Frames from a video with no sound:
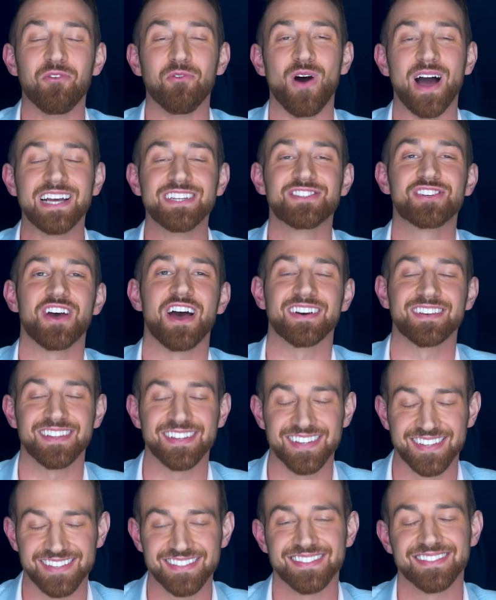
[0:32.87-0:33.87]
White
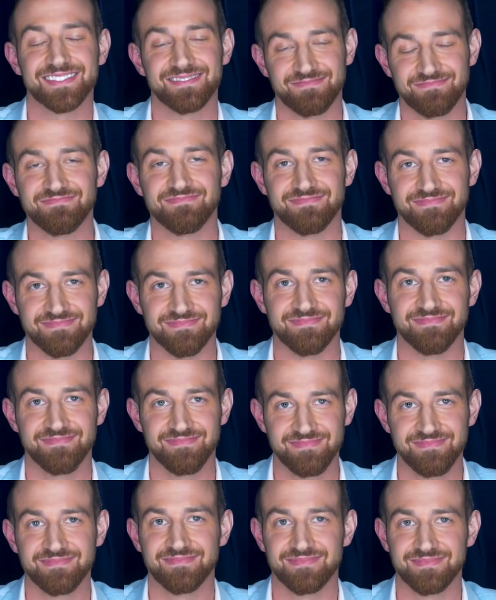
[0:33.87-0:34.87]
chocolate. Mm -hmm.
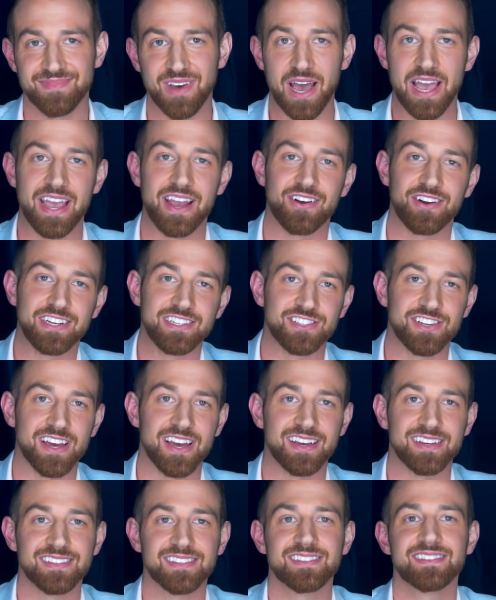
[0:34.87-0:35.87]
A hairy
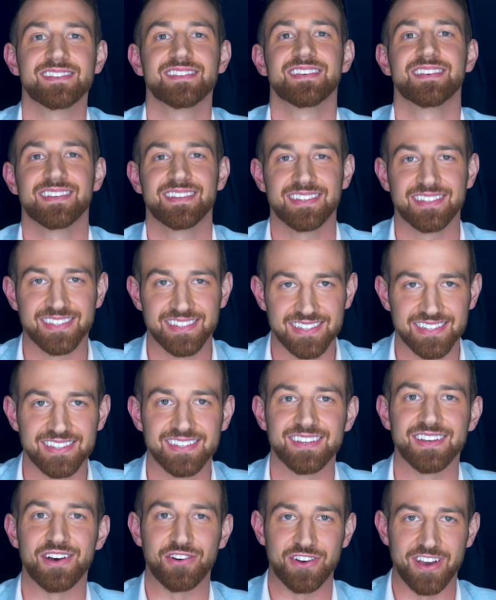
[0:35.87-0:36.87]
chest.
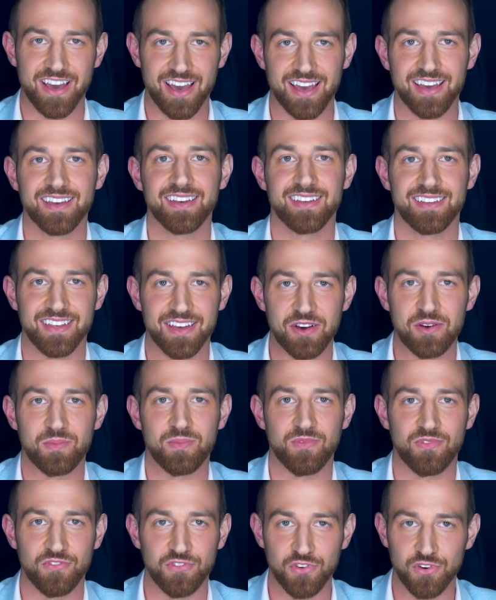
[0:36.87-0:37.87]
Okay, yep.
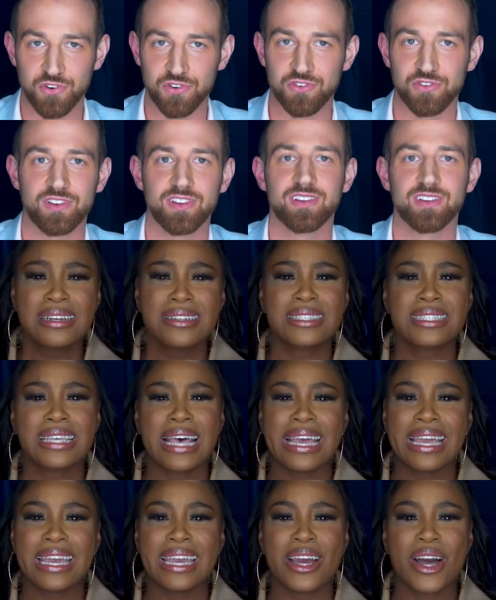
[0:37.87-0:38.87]
Food.
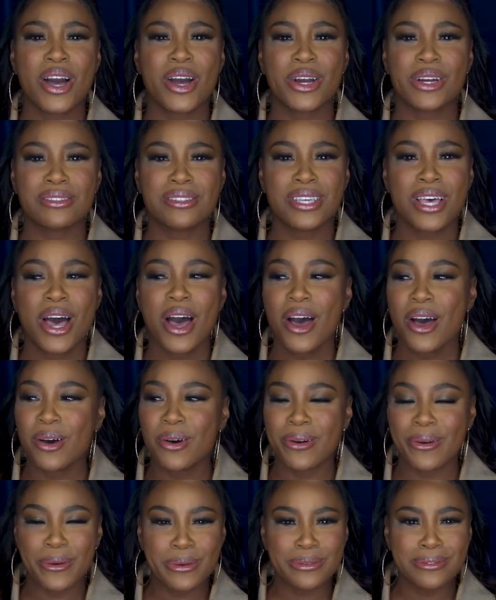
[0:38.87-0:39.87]
Sucking on her
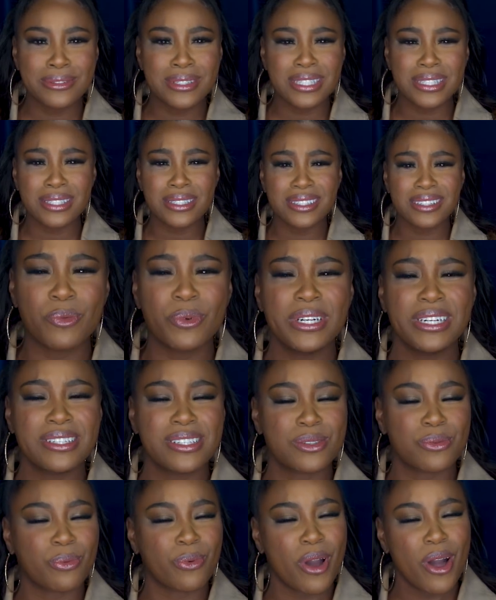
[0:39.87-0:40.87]
toes? What
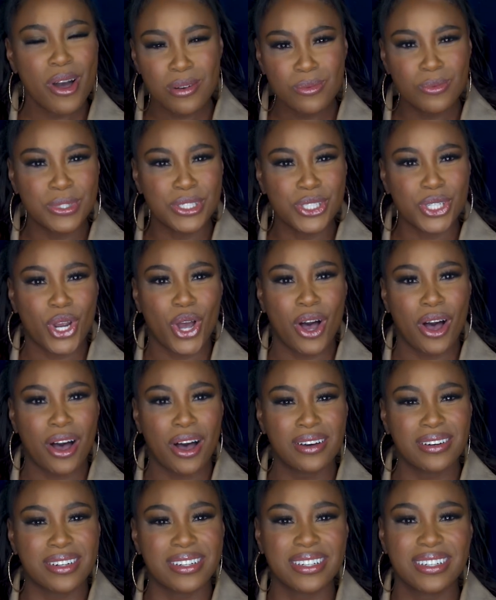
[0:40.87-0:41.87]
is wrong with y'all?